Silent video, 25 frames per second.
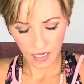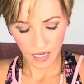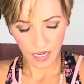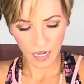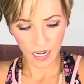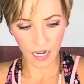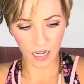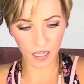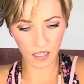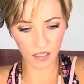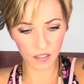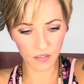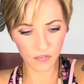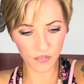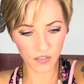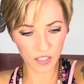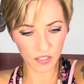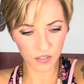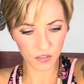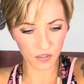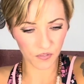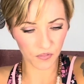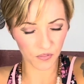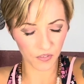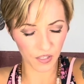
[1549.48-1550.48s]

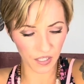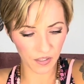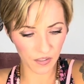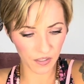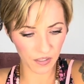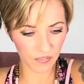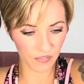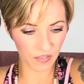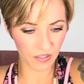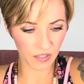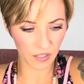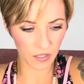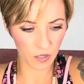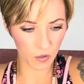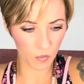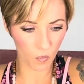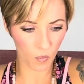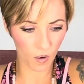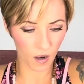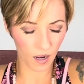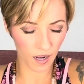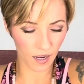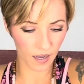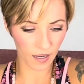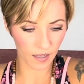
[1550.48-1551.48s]
Elephants are very, very
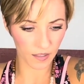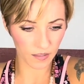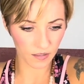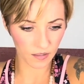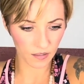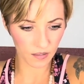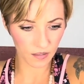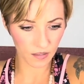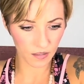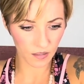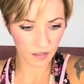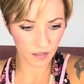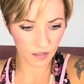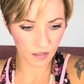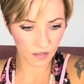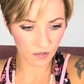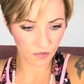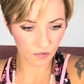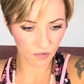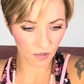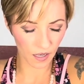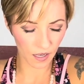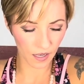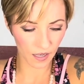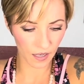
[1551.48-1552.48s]
wise,
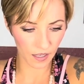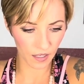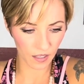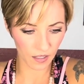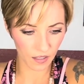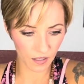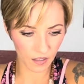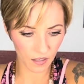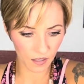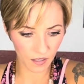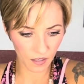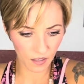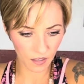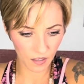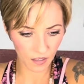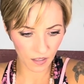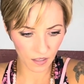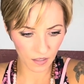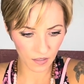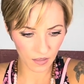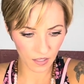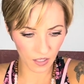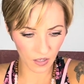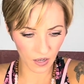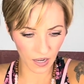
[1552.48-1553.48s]
right?
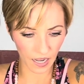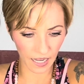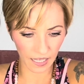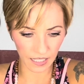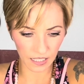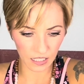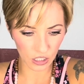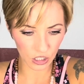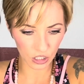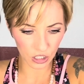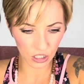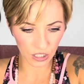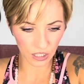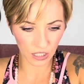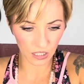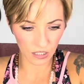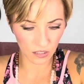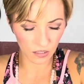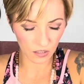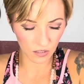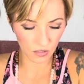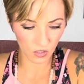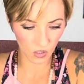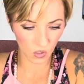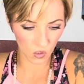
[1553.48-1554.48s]
They're ancient
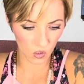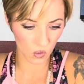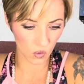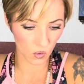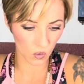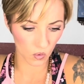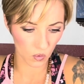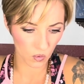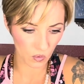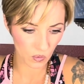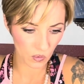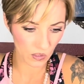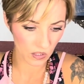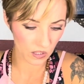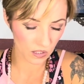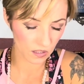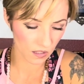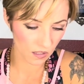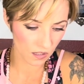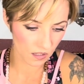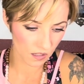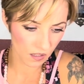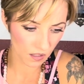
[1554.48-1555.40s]
souls.